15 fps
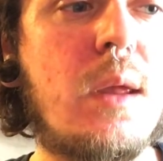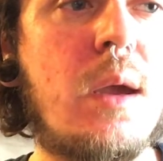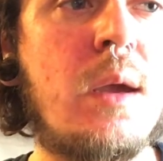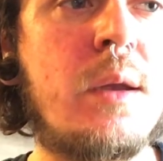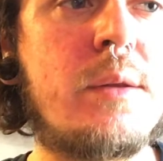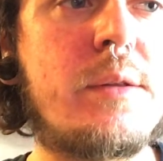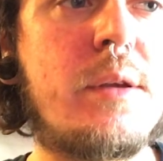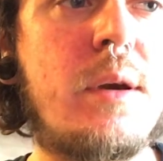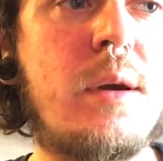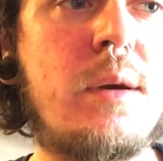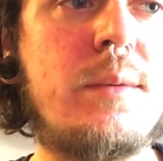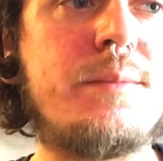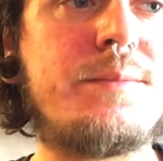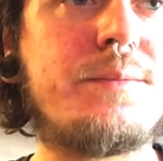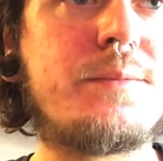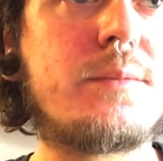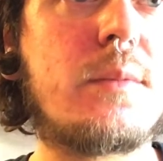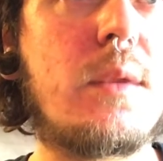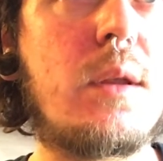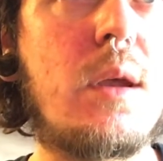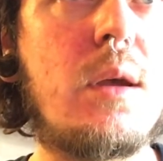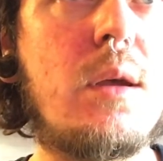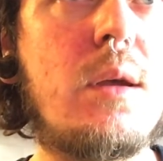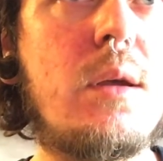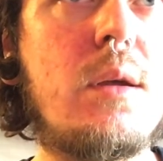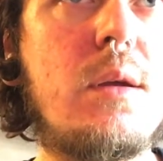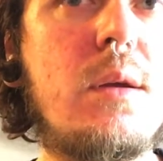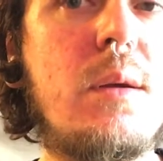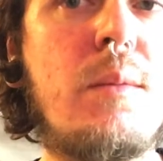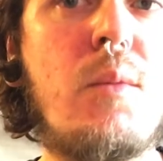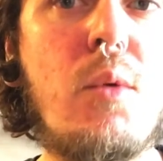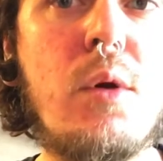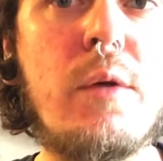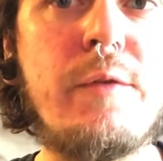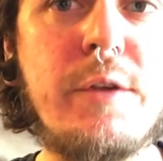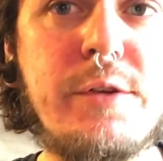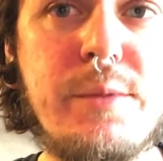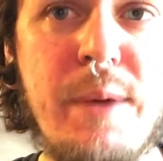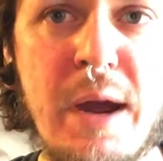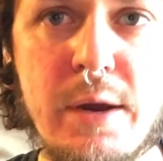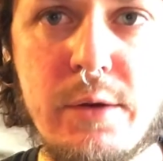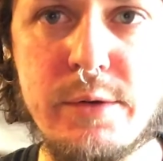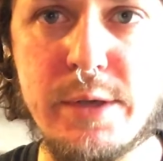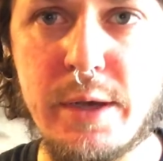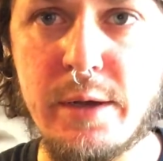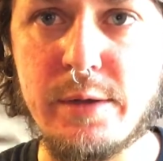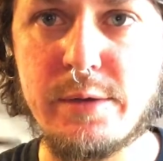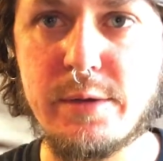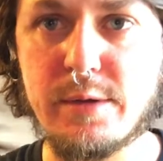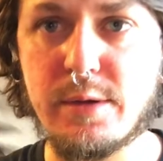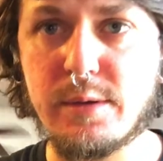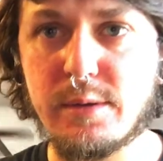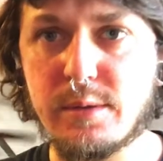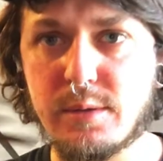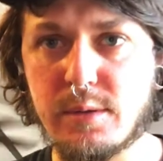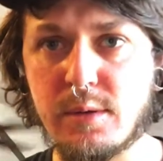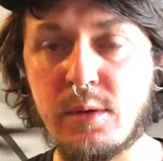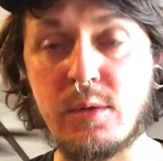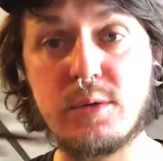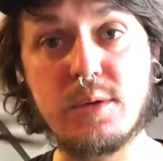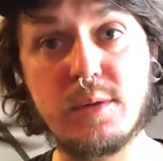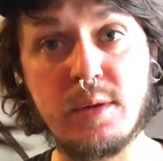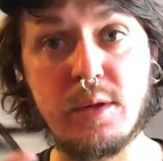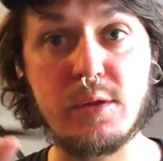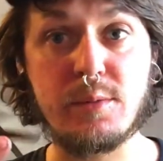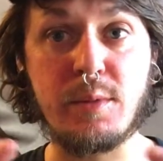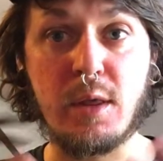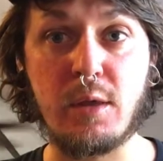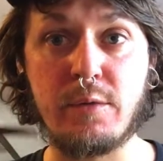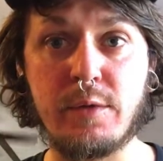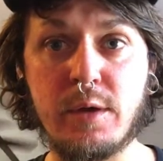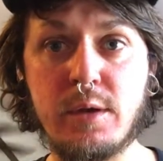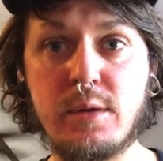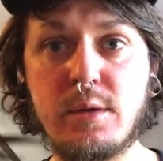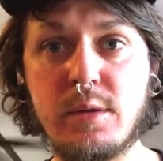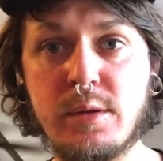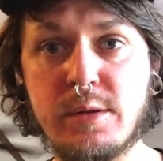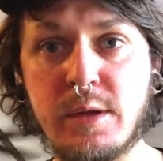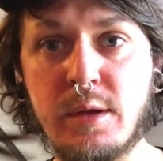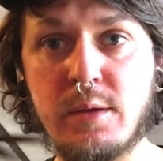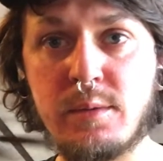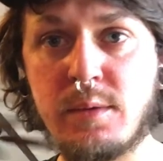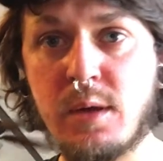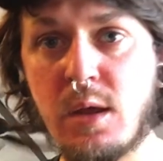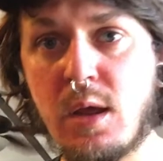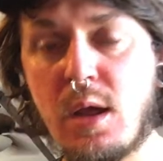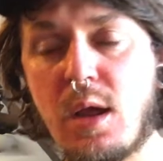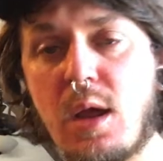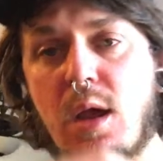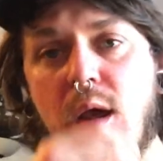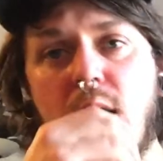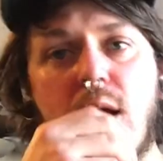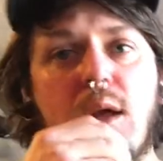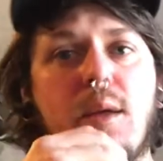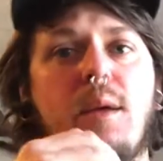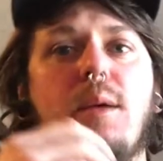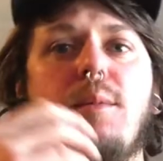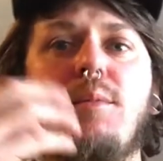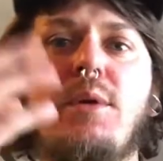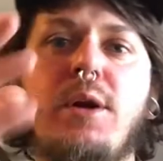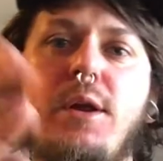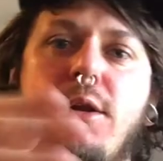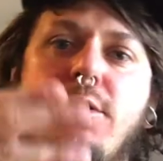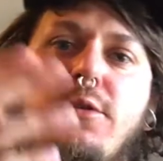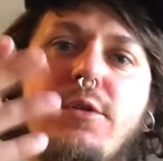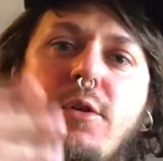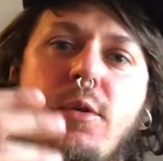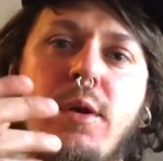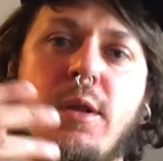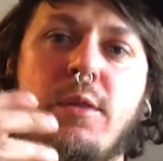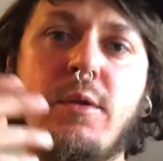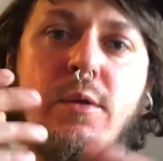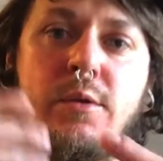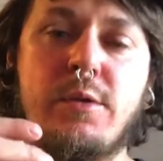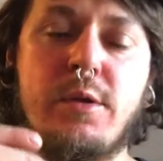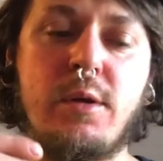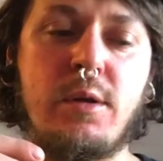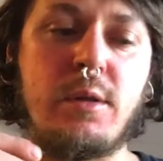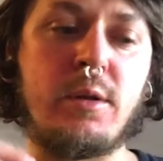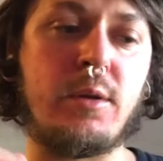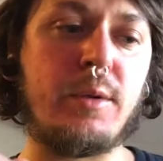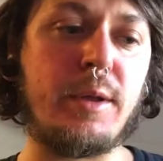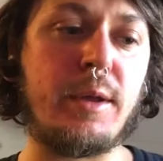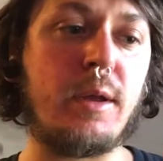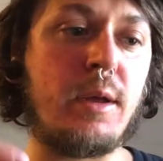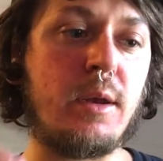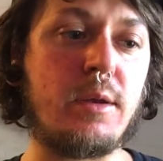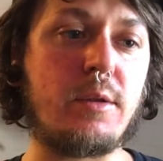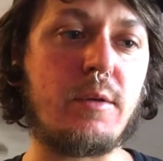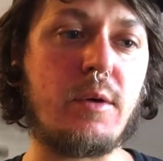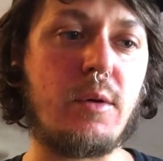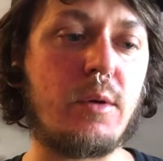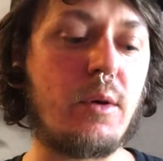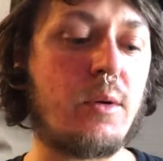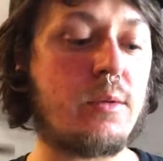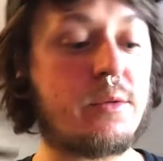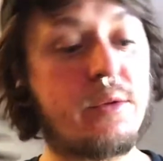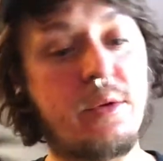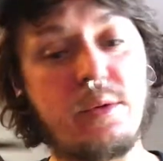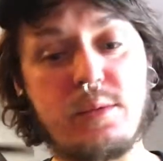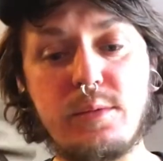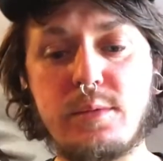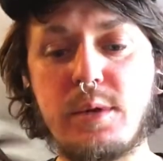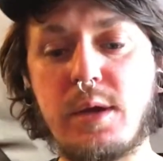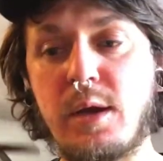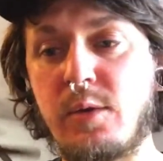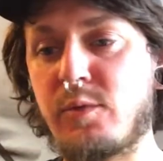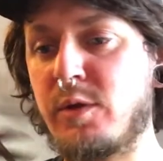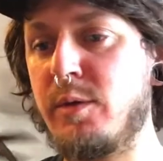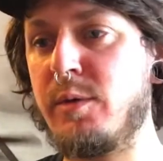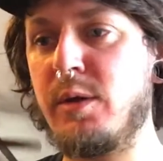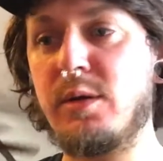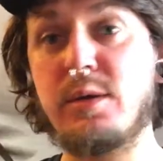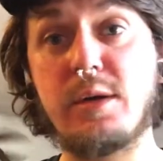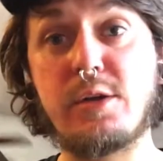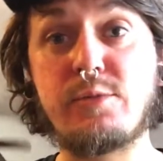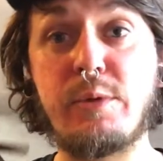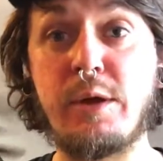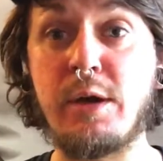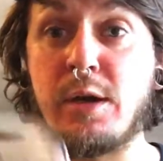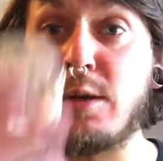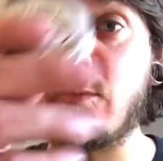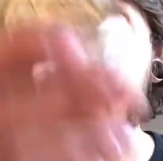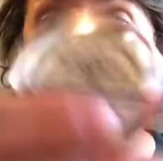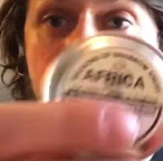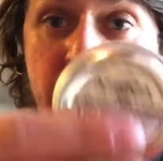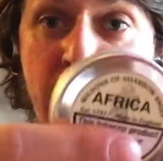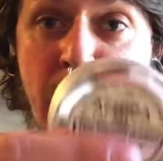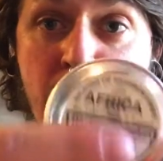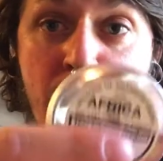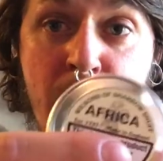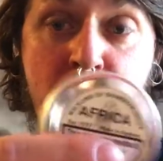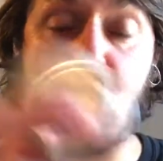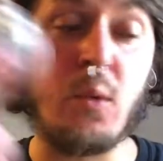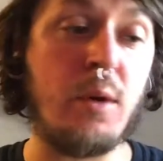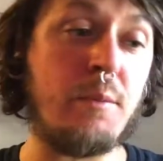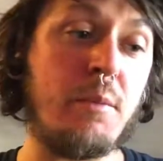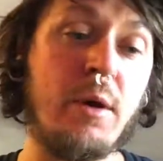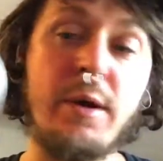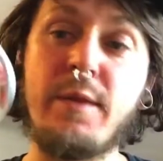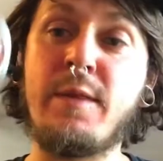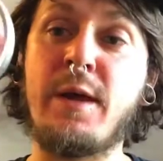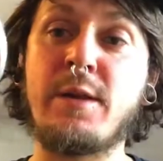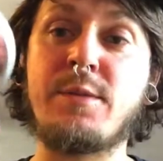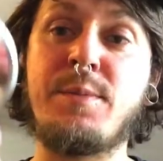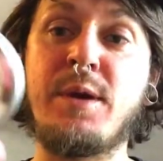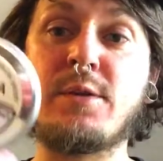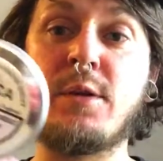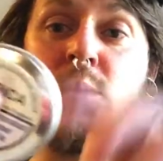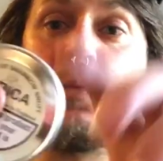it's more of the tobacco taste, or the smell of it, the scent, but you still get those little hints of cocoa. So I can't really explain any more than that on that one, but that's basically